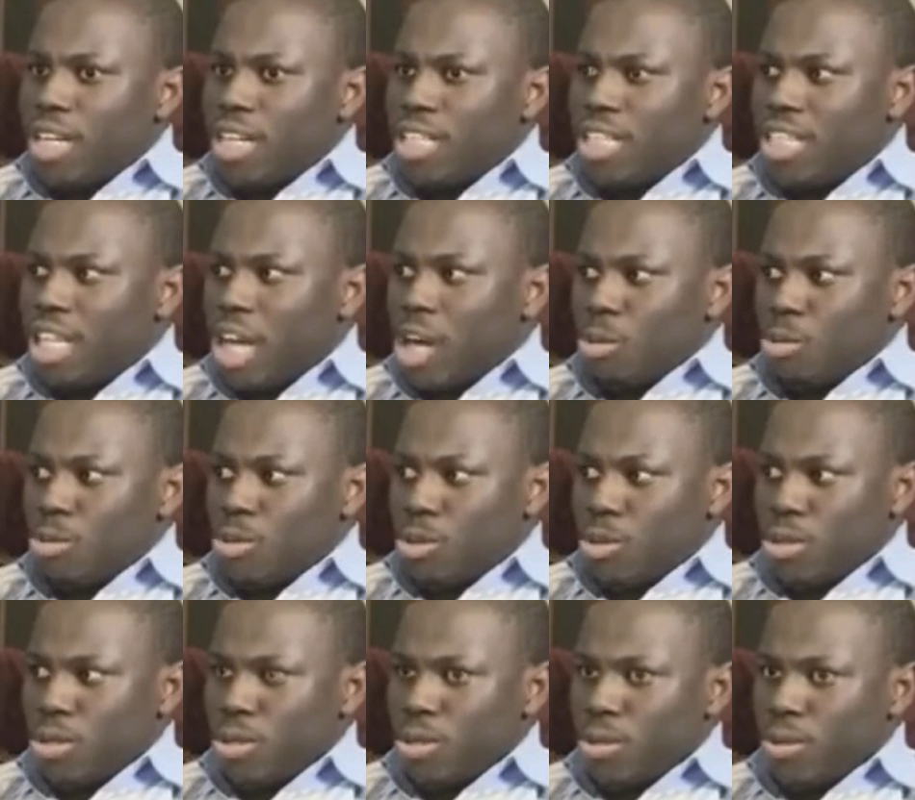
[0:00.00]
doubt
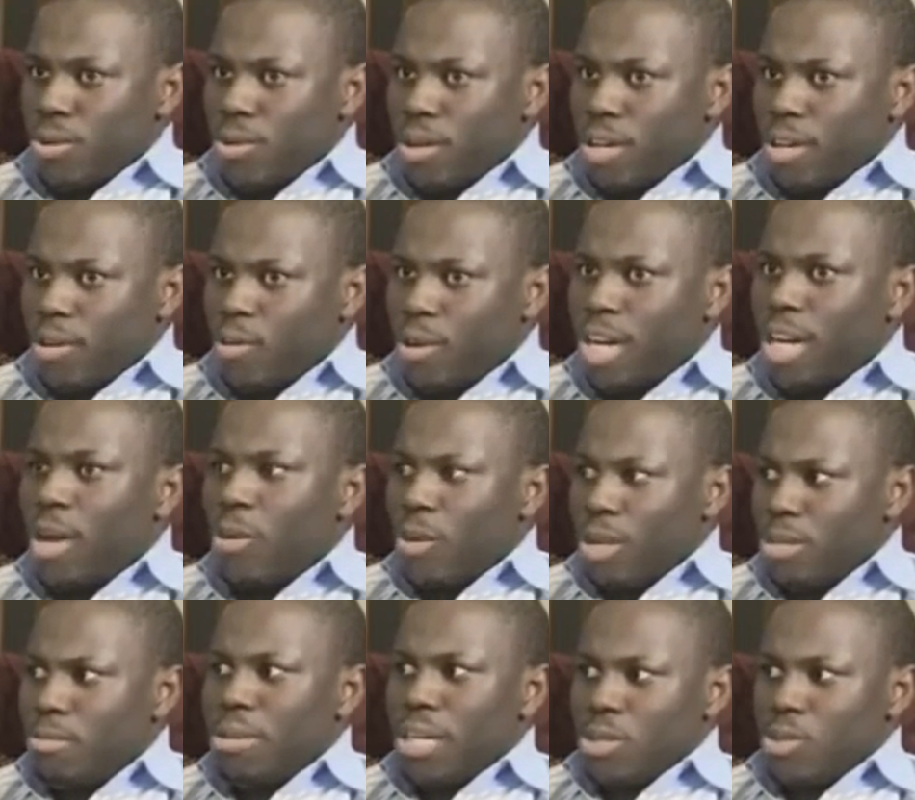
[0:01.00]
when I
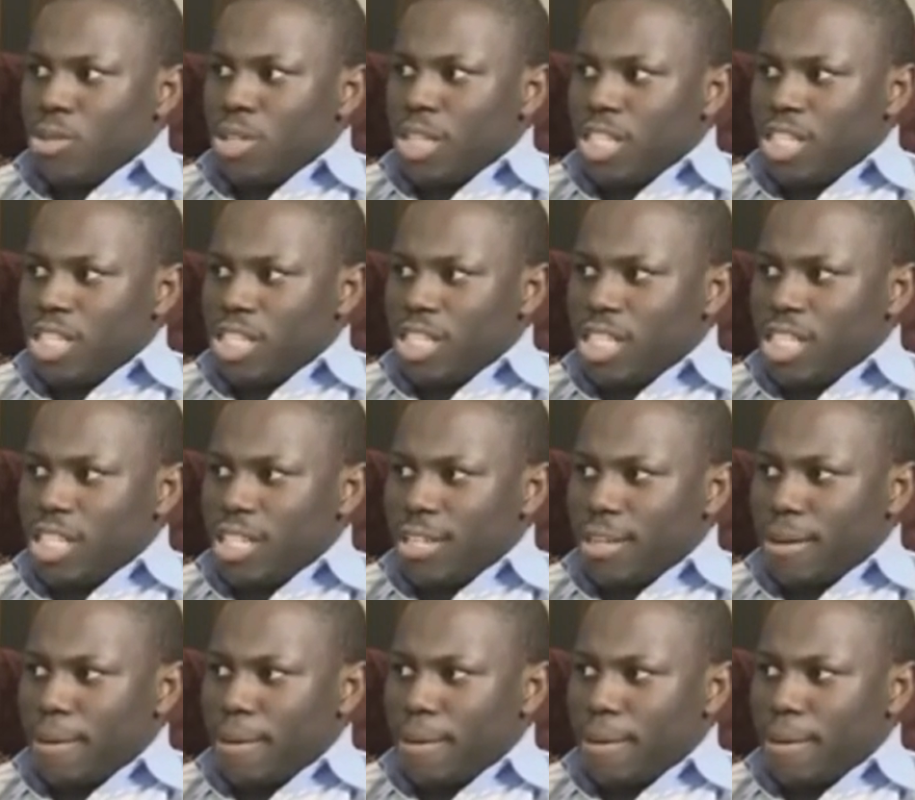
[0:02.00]
went back to Nigeria.